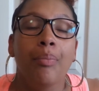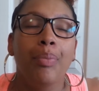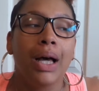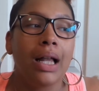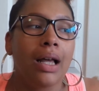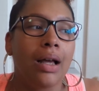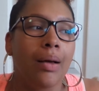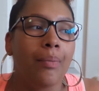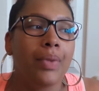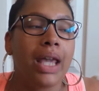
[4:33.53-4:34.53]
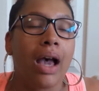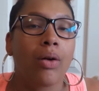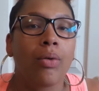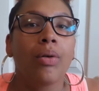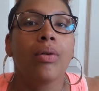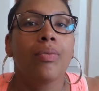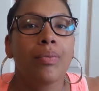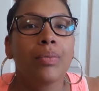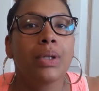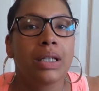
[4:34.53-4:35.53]
But, yeah,
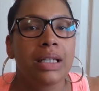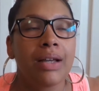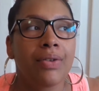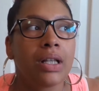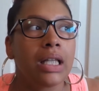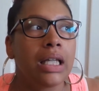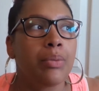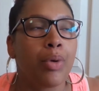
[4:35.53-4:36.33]
definitely